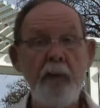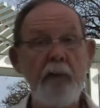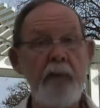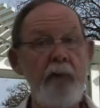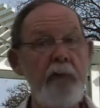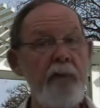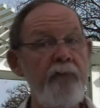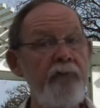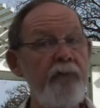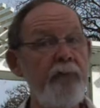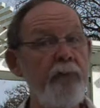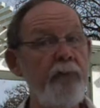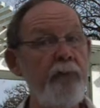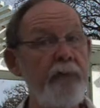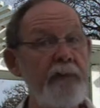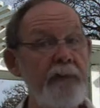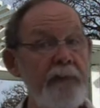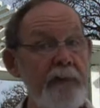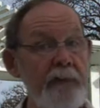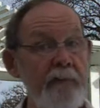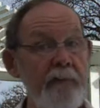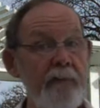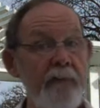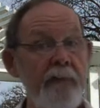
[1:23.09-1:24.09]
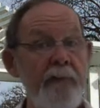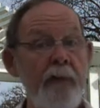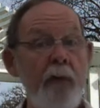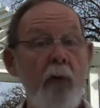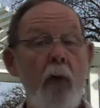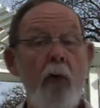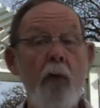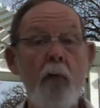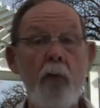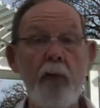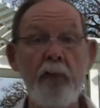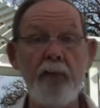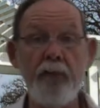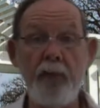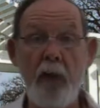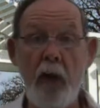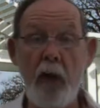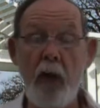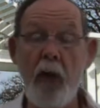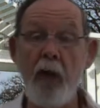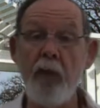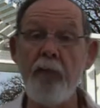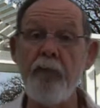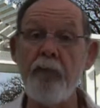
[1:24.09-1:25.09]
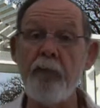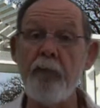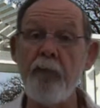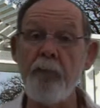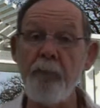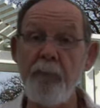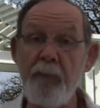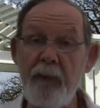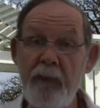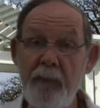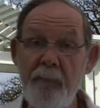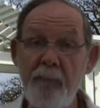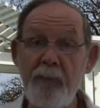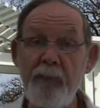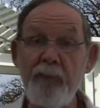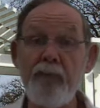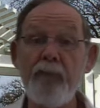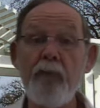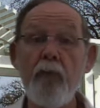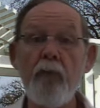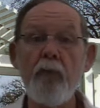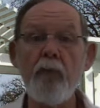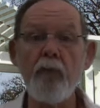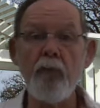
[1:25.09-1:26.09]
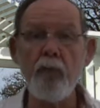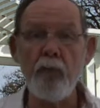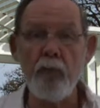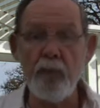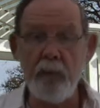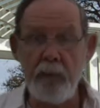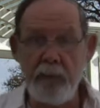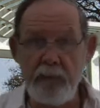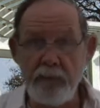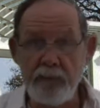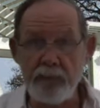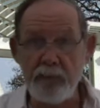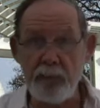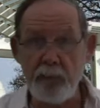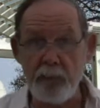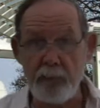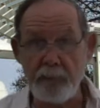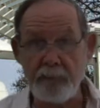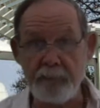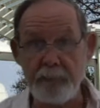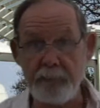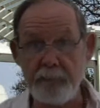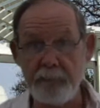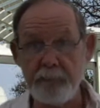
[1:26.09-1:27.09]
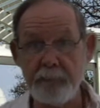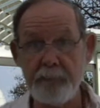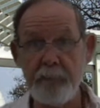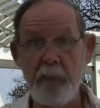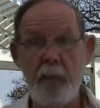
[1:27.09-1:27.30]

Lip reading: if you're dealing with other people's resources.